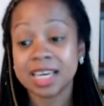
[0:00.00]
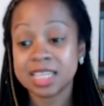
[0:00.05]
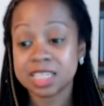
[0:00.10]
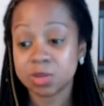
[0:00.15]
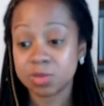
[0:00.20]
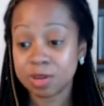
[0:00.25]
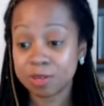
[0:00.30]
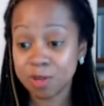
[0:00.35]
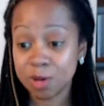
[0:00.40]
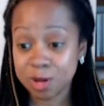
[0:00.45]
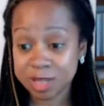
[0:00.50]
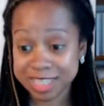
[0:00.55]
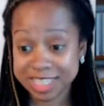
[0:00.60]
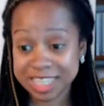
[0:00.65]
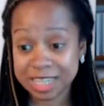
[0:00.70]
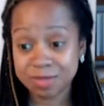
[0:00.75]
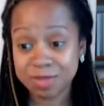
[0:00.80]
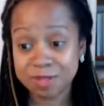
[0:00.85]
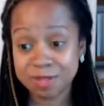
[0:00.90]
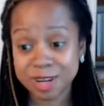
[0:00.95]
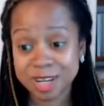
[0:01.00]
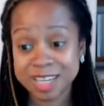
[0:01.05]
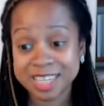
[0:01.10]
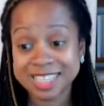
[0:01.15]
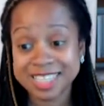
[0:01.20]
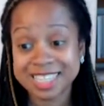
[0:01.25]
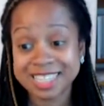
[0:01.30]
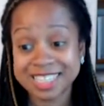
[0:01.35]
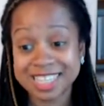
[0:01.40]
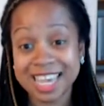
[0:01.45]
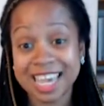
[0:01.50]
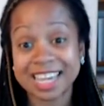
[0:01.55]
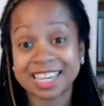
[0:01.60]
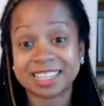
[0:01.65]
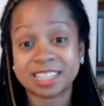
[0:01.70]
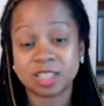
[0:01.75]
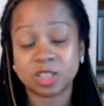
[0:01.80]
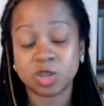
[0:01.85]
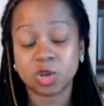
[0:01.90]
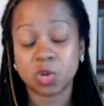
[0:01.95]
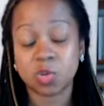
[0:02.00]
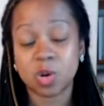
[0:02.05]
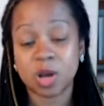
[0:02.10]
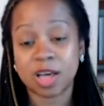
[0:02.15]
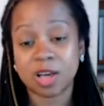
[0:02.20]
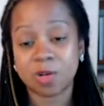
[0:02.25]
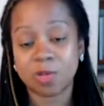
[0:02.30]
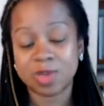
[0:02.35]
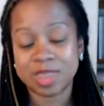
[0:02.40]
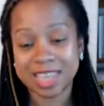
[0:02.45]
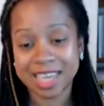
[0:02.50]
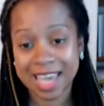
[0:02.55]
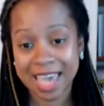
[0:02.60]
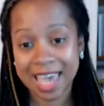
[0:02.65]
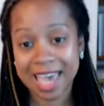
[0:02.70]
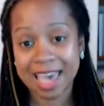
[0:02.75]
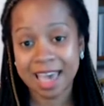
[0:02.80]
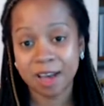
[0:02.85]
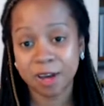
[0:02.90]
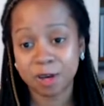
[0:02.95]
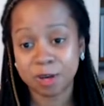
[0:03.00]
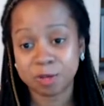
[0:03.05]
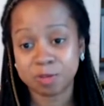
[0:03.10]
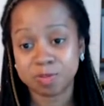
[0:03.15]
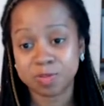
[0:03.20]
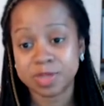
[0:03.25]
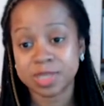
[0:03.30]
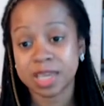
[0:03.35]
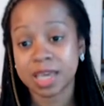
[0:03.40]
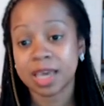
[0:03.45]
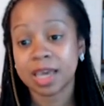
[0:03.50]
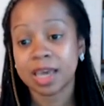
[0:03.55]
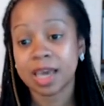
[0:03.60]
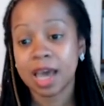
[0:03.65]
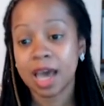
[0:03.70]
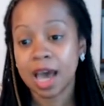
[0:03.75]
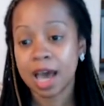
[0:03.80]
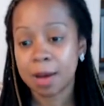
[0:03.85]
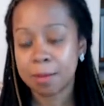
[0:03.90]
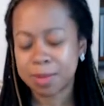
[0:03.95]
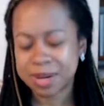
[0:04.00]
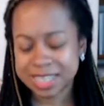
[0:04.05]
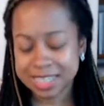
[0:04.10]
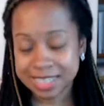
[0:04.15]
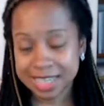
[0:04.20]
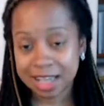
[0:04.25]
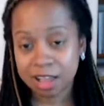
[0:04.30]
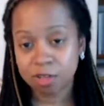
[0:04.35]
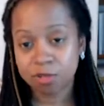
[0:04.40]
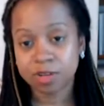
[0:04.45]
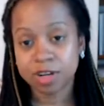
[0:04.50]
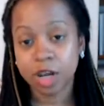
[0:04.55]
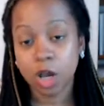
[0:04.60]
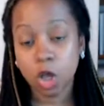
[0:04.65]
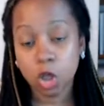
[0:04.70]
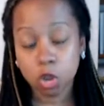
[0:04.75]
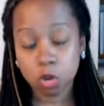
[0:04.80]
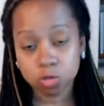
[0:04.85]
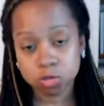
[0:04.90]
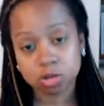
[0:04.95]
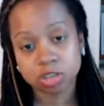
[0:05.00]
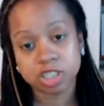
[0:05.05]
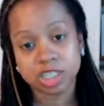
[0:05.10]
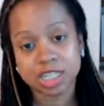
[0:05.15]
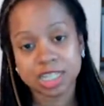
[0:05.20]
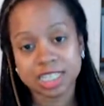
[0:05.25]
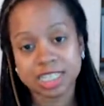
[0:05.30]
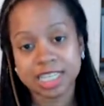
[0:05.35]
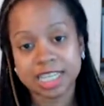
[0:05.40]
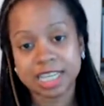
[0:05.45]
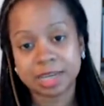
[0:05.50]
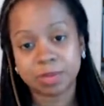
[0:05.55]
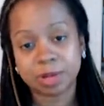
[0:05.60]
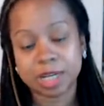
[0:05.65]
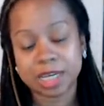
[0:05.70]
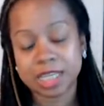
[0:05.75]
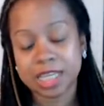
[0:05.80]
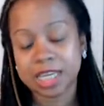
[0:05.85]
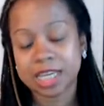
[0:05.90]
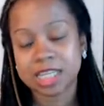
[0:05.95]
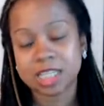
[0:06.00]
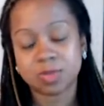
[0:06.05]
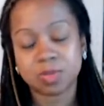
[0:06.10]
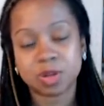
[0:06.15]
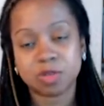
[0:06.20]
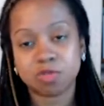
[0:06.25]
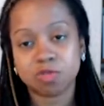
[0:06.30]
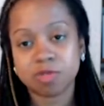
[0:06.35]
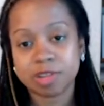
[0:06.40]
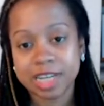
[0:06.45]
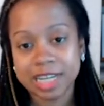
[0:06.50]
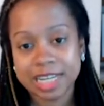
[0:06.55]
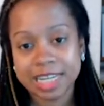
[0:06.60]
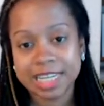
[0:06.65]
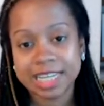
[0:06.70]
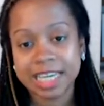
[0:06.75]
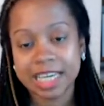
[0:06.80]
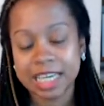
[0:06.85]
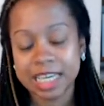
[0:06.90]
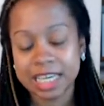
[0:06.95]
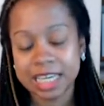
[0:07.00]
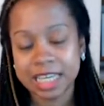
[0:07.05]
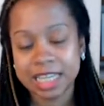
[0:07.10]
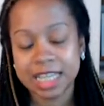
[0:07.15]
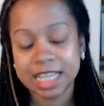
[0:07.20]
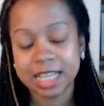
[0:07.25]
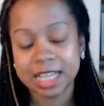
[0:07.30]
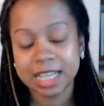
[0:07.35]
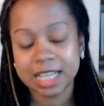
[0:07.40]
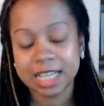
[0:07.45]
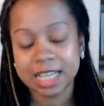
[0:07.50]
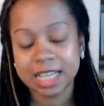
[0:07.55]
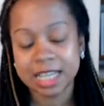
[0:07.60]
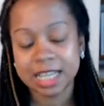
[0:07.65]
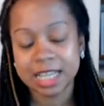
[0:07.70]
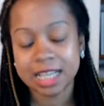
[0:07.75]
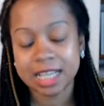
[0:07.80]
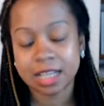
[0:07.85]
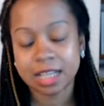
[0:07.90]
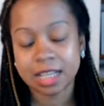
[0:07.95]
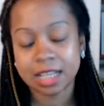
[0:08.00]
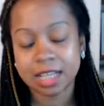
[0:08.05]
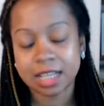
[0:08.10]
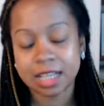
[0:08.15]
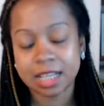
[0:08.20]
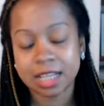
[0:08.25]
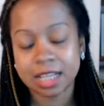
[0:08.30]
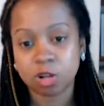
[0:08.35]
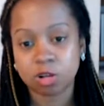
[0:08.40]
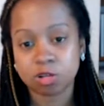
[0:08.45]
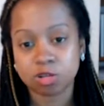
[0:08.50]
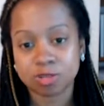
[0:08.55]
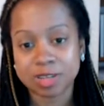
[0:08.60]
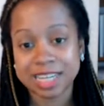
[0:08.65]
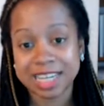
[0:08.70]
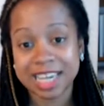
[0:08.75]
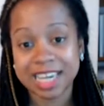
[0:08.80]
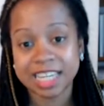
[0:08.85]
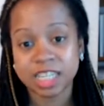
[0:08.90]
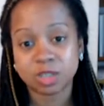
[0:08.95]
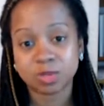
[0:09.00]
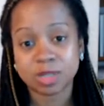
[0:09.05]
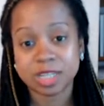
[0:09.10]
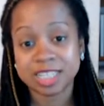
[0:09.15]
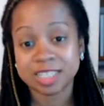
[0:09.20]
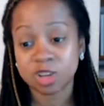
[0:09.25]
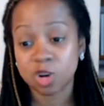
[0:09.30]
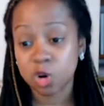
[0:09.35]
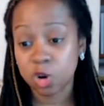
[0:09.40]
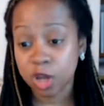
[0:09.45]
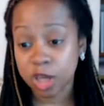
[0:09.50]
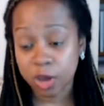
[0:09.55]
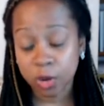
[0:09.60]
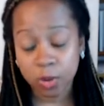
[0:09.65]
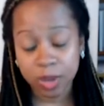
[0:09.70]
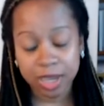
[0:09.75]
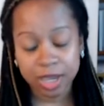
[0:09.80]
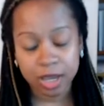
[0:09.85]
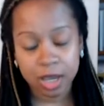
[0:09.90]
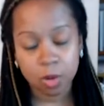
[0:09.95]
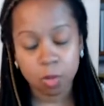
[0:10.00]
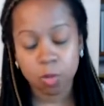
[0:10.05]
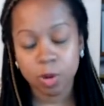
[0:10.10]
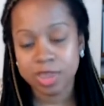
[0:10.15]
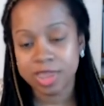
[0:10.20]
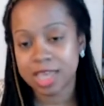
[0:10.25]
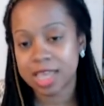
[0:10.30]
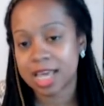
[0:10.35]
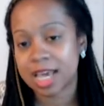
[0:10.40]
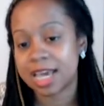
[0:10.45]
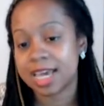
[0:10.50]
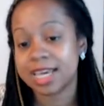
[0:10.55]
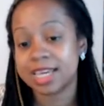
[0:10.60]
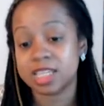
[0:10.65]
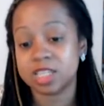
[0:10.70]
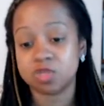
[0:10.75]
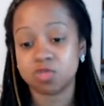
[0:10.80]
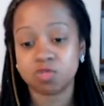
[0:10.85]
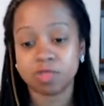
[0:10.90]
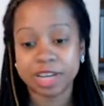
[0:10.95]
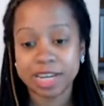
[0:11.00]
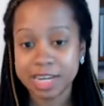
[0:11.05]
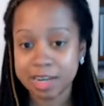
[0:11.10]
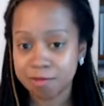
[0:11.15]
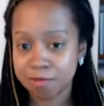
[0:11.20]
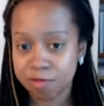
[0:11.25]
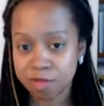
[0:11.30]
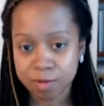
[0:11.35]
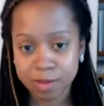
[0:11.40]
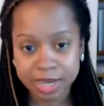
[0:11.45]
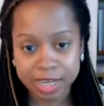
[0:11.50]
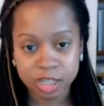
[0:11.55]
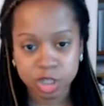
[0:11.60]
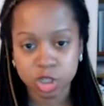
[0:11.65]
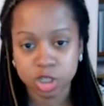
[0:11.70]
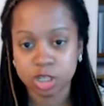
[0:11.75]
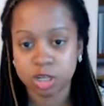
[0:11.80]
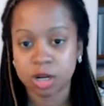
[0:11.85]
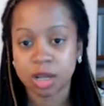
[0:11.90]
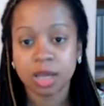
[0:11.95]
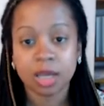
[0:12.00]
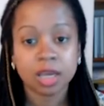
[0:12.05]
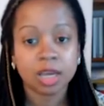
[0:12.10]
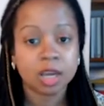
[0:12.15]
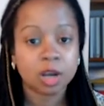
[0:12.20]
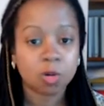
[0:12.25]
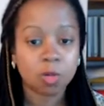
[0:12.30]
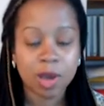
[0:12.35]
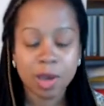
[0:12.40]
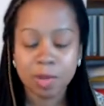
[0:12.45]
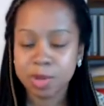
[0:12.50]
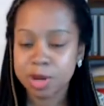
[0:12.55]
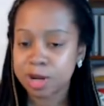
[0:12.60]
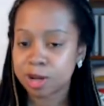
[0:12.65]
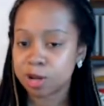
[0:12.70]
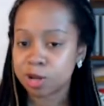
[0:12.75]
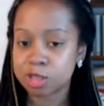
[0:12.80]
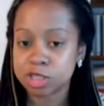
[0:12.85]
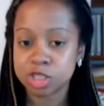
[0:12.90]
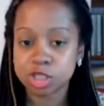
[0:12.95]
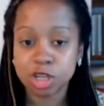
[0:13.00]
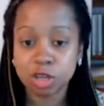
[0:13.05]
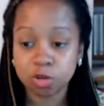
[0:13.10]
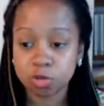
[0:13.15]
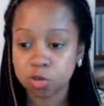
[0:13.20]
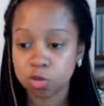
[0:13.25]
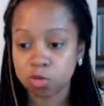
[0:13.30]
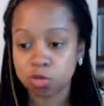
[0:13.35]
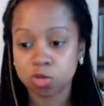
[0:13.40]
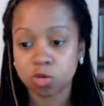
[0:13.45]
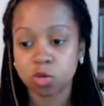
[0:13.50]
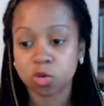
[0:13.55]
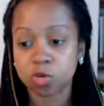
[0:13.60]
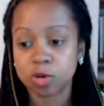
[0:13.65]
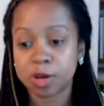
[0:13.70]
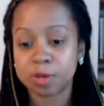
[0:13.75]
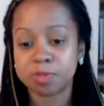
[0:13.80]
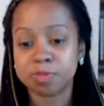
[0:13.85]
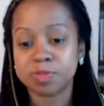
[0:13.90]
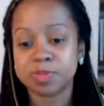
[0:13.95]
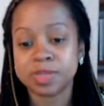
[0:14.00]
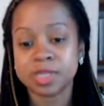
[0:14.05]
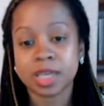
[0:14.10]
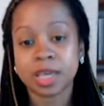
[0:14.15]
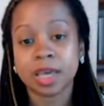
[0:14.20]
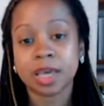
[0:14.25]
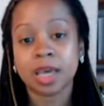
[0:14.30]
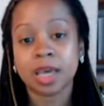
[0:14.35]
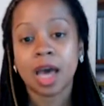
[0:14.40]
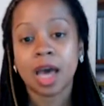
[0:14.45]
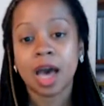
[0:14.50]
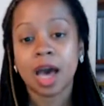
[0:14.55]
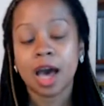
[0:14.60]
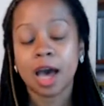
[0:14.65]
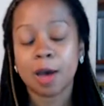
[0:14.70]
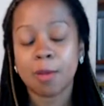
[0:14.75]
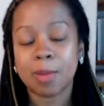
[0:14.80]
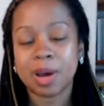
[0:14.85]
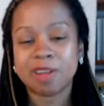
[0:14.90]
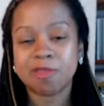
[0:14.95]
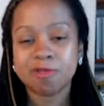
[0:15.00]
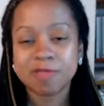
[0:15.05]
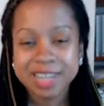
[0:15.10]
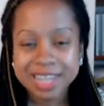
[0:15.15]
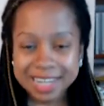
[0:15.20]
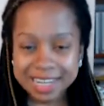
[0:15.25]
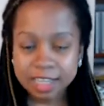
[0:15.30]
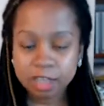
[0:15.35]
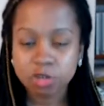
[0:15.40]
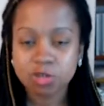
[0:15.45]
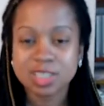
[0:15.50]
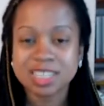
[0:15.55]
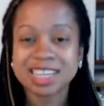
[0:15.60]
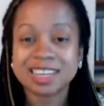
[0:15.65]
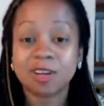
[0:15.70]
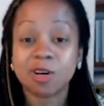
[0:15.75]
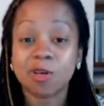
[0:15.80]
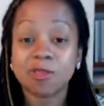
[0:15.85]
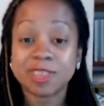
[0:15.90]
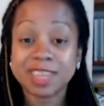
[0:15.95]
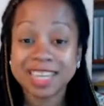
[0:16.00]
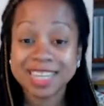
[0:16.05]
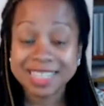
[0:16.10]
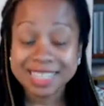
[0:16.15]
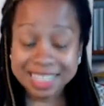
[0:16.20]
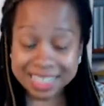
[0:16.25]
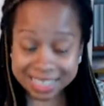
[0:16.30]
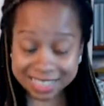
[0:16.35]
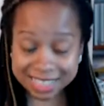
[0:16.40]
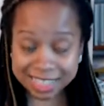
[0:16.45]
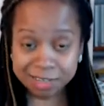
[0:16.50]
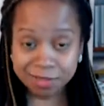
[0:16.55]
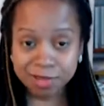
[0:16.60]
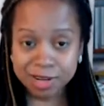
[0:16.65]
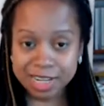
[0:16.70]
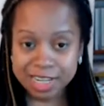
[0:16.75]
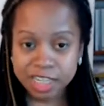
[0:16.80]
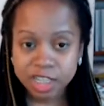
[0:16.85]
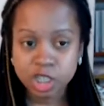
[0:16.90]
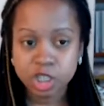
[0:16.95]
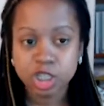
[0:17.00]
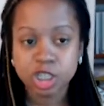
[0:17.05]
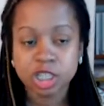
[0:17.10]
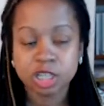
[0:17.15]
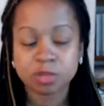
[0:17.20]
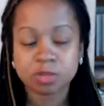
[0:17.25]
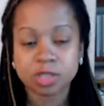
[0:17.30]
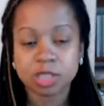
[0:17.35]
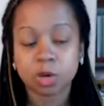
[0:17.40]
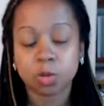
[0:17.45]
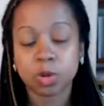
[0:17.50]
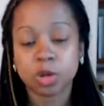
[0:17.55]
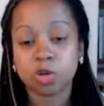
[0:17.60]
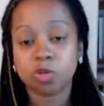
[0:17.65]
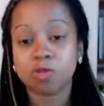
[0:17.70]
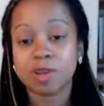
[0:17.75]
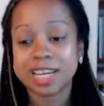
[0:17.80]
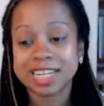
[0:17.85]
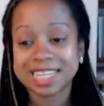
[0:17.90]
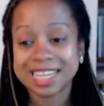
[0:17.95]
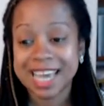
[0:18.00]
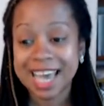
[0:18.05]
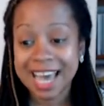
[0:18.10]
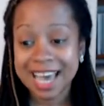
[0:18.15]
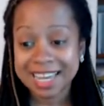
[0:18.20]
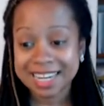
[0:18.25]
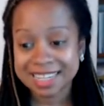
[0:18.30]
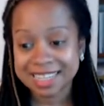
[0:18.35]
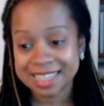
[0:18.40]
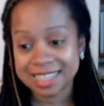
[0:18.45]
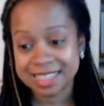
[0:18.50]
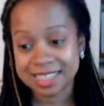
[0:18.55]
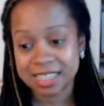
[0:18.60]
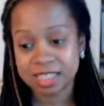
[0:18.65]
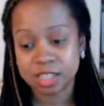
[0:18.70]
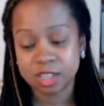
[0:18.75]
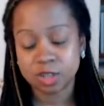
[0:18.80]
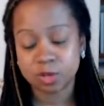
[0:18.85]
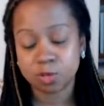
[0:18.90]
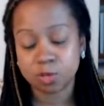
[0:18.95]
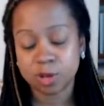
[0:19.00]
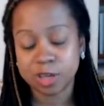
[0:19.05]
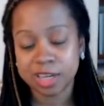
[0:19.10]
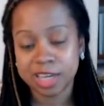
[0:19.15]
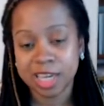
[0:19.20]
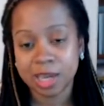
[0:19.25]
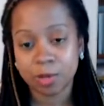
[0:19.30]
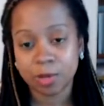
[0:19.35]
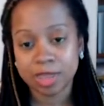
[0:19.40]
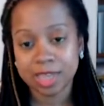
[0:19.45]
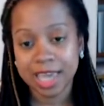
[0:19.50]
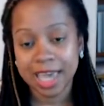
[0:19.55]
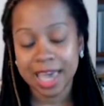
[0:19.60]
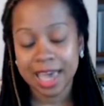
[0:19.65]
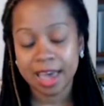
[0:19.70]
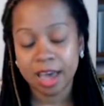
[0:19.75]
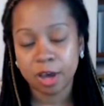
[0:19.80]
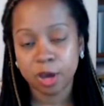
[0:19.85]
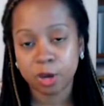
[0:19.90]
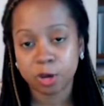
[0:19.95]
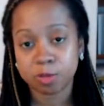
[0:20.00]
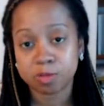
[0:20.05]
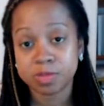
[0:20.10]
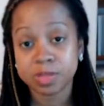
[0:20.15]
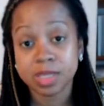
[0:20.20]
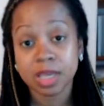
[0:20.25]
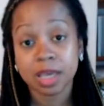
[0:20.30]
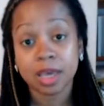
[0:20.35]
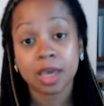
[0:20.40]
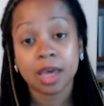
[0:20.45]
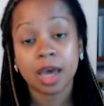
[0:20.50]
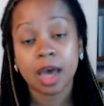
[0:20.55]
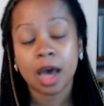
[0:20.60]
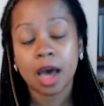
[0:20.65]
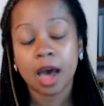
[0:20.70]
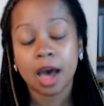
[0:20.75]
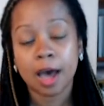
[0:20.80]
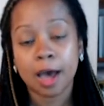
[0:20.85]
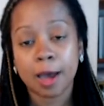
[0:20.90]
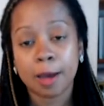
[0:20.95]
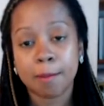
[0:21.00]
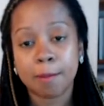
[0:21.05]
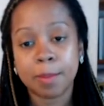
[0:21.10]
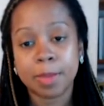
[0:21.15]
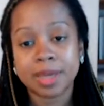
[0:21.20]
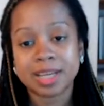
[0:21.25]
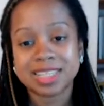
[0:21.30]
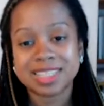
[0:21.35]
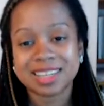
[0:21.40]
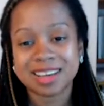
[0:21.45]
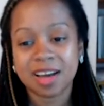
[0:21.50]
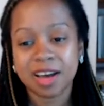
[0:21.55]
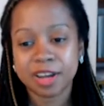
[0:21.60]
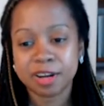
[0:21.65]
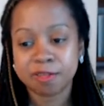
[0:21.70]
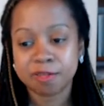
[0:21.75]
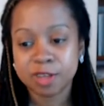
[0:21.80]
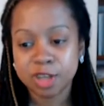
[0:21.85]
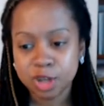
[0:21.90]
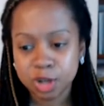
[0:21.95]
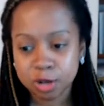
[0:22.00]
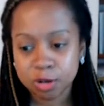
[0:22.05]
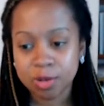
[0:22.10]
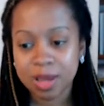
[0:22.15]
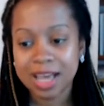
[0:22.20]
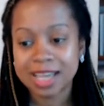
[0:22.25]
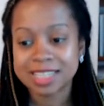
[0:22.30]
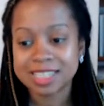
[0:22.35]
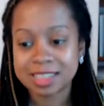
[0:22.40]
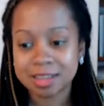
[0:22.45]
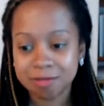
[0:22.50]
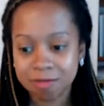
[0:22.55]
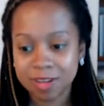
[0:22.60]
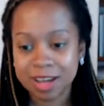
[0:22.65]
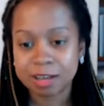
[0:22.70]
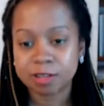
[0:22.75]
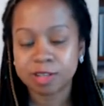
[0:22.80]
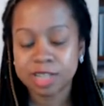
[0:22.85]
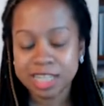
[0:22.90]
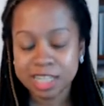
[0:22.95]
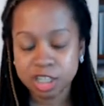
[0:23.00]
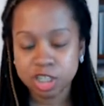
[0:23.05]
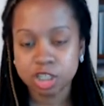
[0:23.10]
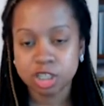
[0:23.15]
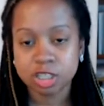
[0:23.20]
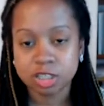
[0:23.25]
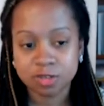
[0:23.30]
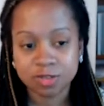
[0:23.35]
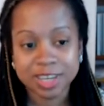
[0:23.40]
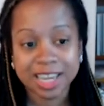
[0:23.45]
So we've got a team of nurse educators who work with the care homes, and myself and a whole project team. And I think it's been really key that the stakeholder engagement is ongoing, and whether that is written information, webinars, local forums, and really using a lot of the existing relationships that we already had in the system working with care homes to kind of, as the foundations for